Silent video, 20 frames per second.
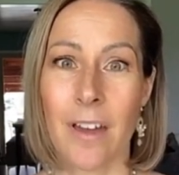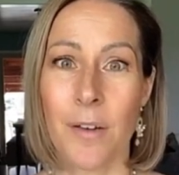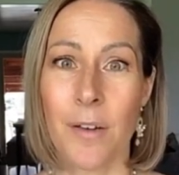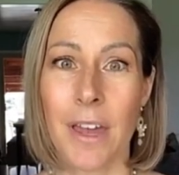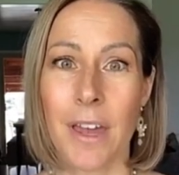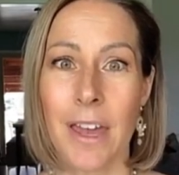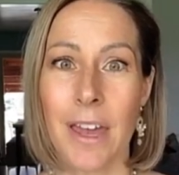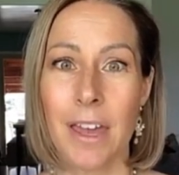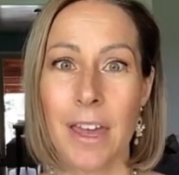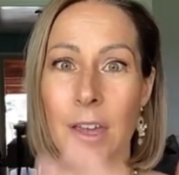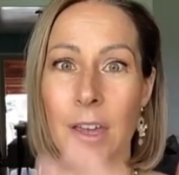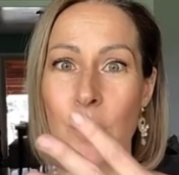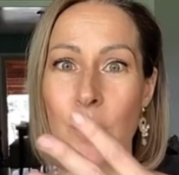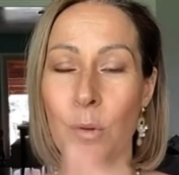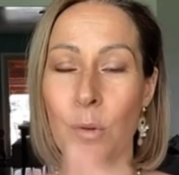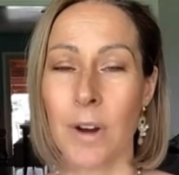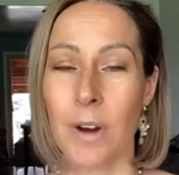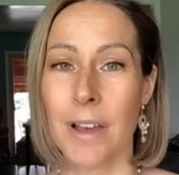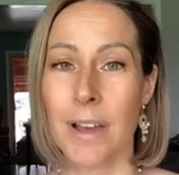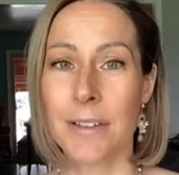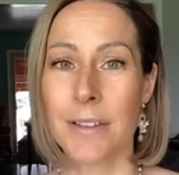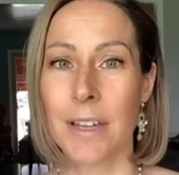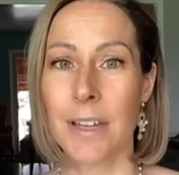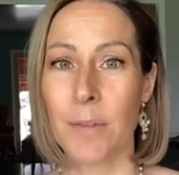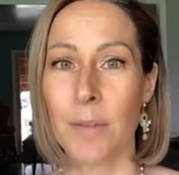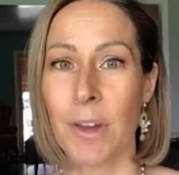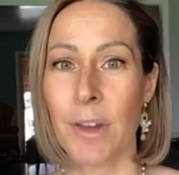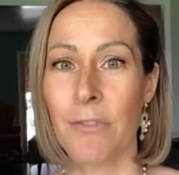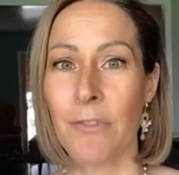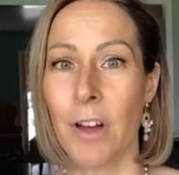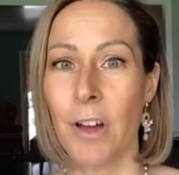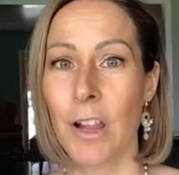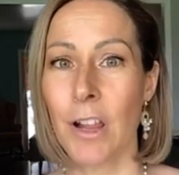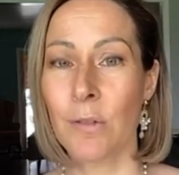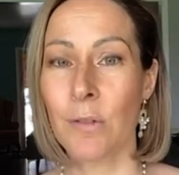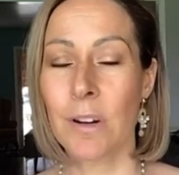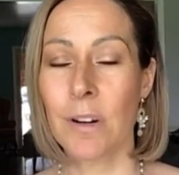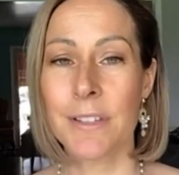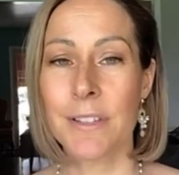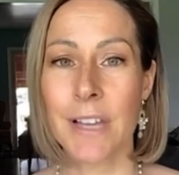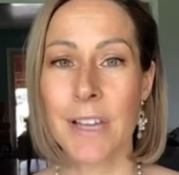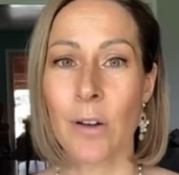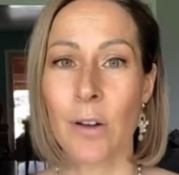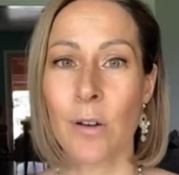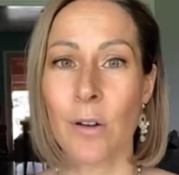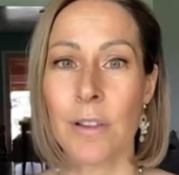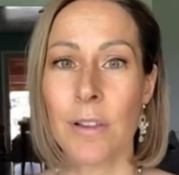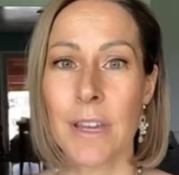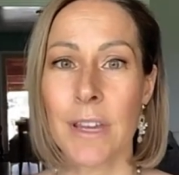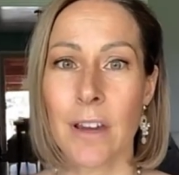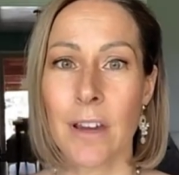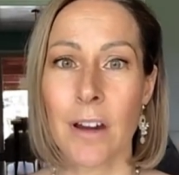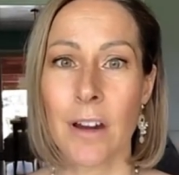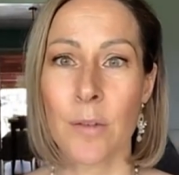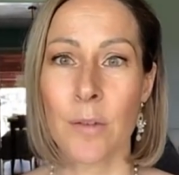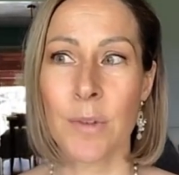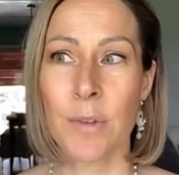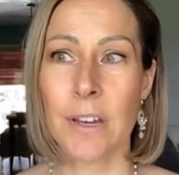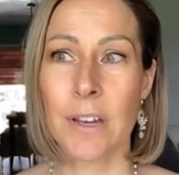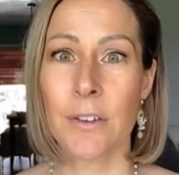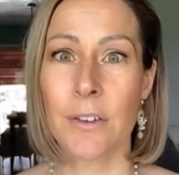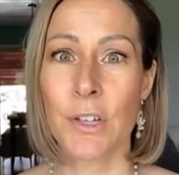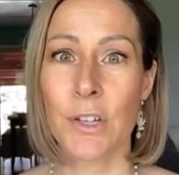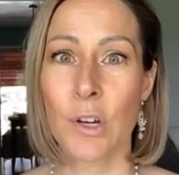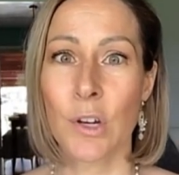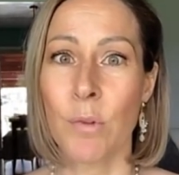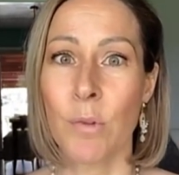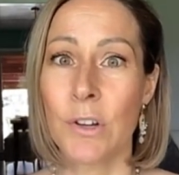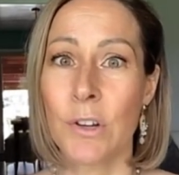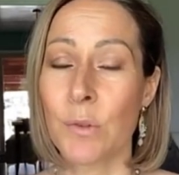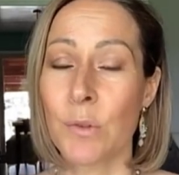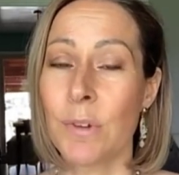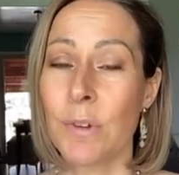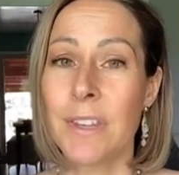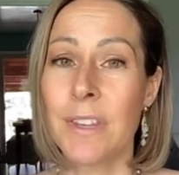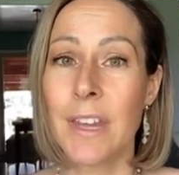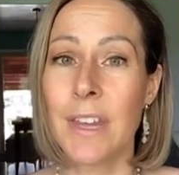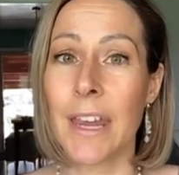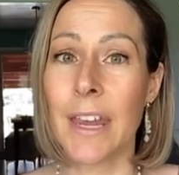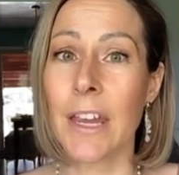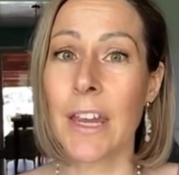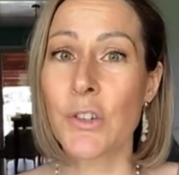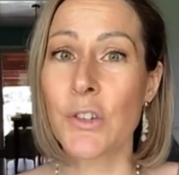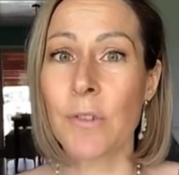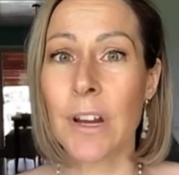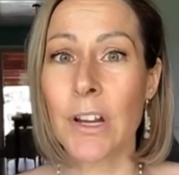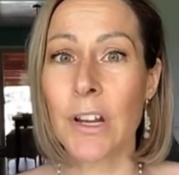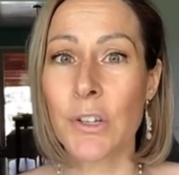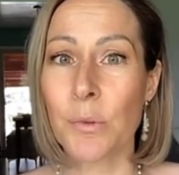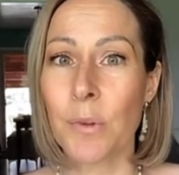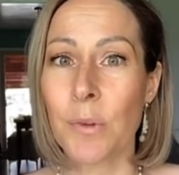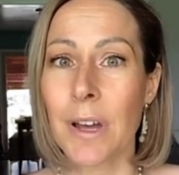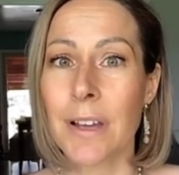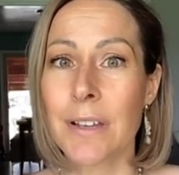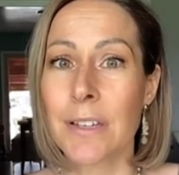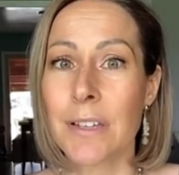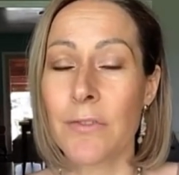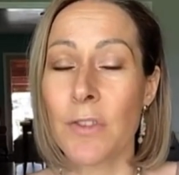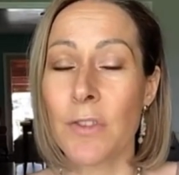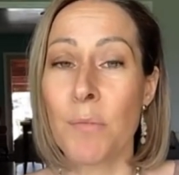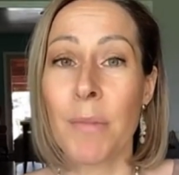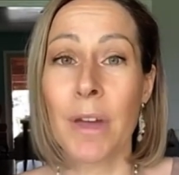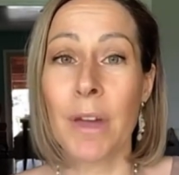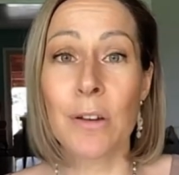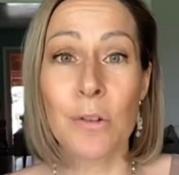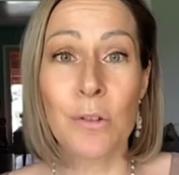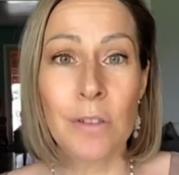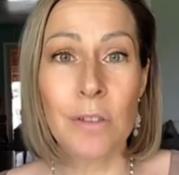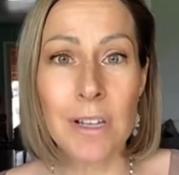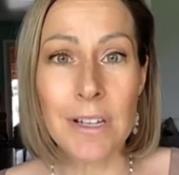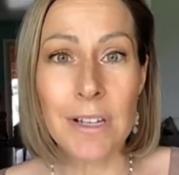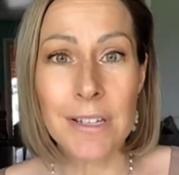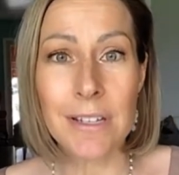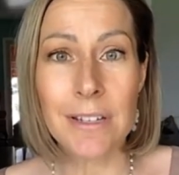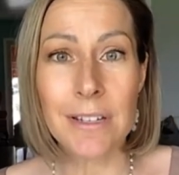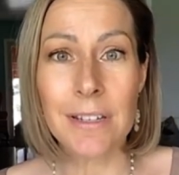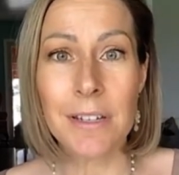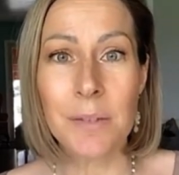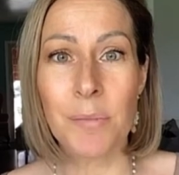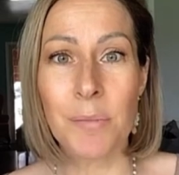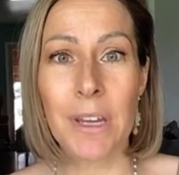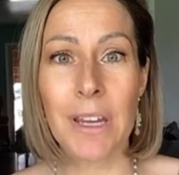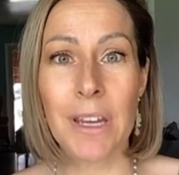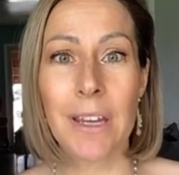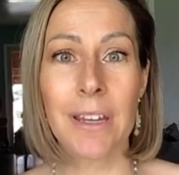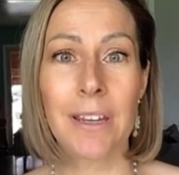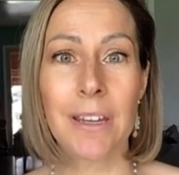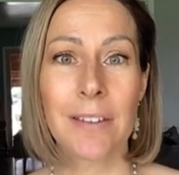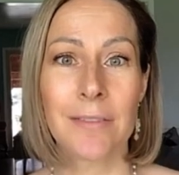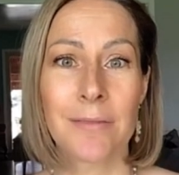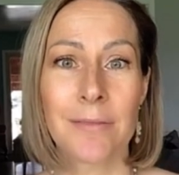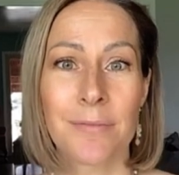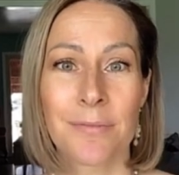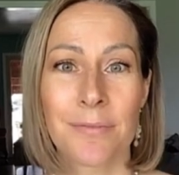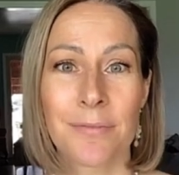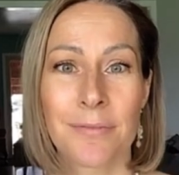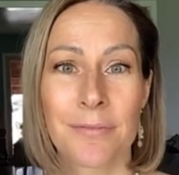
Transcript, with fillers: Okay, we're asking my followers how old they are because you're wondering what the age range was of the men who listened to me.